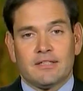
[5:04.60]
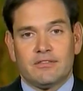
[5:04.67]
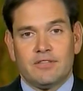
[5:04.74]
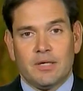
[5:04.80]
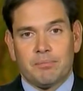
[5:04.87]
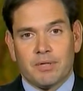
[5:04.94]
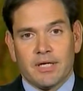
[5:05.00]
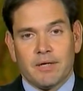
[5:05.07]
that's
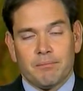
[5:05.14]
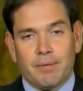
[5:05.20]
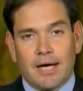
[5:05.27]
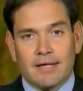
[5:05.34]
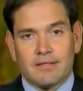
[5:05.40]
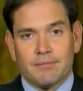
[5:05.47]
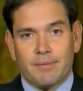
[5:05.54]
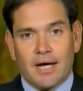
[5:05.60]
deeply
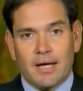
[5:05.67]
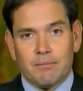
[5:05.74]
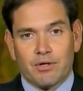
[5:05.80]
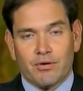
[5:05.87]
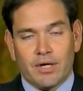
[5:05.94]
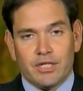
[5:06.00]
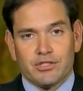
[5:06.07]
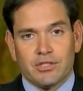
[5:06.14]
impacted by
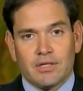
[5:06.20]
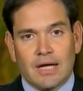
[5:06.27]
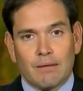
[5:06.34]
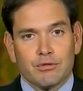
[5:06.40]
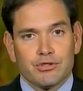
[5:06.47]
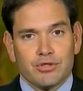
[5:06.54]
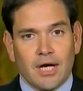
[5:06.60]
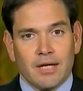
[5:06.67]
immigration, and
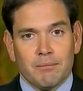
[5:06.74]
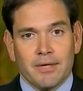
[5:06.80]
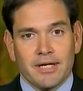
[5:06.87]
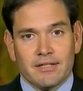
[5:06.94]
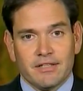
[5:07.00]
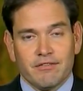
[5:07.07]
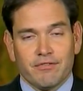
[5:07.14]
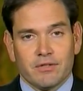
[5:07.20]
I was trying to
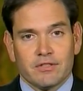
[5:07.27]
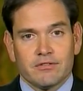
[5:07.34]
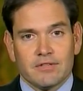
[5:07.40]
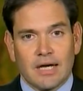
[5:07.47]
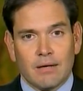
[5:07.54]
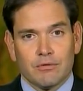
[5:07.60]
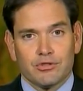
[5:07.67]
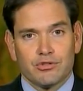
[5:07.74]
make a
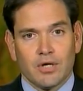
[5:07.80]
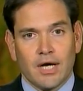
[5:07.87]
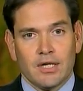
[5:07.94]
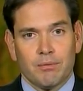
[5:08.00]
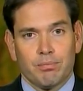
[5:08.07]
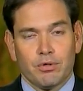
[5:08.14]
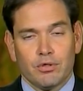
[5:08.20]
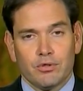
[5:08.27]
difference. I was
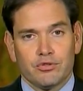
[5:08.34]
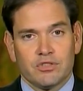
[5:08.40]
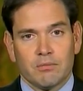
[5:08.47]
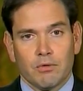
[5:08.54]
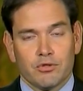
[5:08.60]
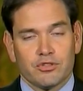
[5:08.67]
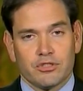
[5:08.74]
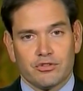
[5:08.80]
trying to produce
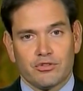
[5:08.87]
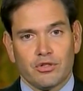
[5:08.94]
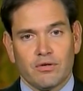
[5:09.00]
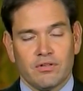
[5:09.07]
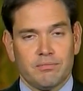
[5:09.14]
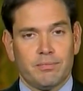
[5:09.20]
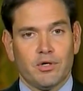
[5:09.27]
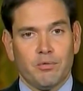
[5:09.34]
the most
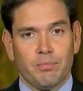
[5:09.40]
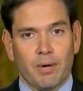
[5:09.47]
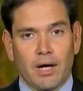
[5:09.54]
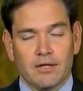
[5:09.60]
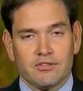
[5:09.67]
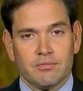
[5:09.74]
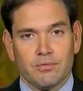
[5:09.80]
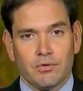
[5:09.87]
conservative bill
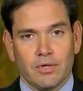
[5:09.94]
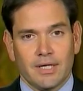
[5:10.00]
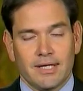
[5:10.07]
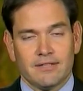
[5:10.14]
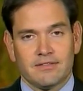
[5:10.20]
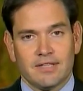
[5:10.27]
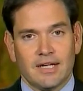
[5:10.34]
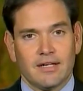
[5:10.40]
possible in
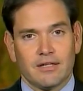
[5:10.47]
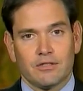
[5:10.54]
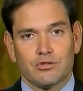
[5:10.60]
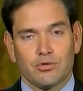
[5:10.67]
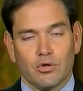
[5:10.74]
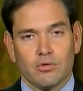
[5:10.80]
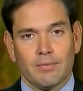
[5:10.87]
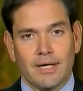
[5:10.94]
a Senate
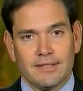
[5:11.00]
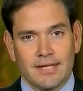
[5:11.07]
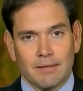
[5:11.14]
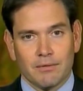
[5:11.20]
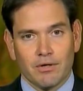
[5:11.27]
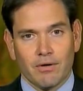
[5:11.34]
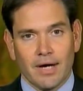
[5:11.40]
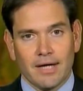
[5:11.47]
controlled by
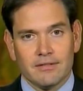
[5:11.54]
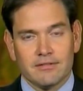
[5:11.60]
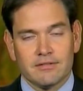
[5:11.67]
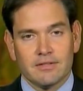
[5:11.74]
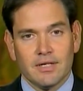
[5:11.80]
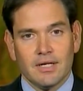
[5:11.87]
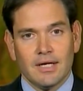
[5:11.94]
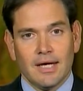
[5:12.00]

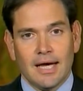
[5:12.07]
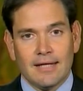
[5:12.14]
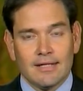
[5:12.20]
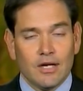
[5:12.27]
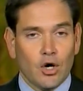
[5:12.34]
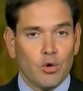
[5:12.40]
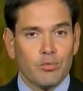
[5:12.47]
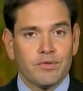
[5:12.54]
Democrats, and
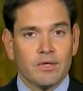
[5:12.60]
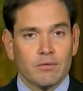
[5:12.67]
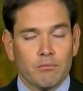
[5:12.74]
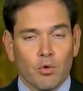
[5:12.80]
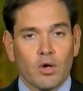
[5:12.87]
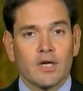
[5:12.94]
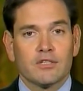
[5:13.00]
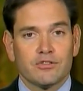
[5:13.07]
then hope that a
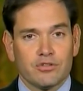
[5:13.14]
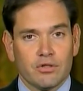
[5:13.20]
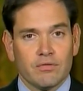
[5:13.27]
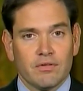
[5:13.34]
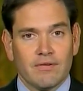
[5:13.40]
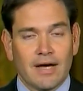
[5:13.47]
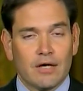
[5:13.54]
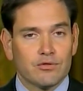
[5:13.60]
more
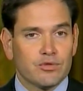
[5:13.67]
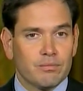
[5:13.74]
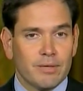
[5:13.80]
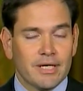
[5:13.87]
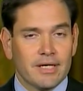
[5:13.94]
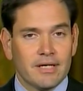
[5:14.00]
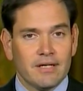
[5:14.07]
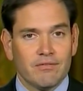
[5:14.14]
conservative House would
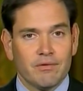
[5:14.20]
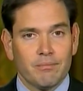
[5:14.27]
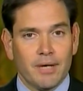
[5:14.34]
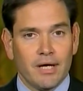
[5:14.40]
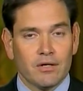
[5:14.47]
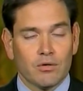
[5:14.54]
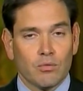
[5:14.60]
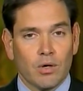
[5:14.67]
make it even
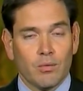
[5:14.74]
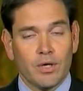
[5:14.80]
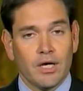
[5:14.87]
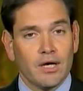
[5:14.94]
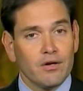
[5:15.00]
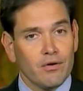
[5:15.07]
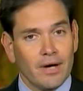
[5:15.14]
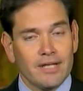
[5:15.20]
better. What we
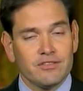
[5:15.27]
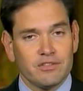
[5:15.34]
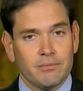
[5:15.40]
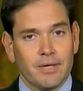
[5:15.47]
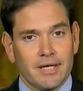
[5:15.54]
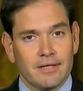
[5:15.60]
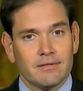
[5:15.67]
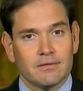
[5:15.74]

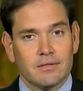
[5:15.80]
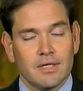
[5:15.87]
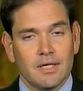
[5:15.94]
underestimated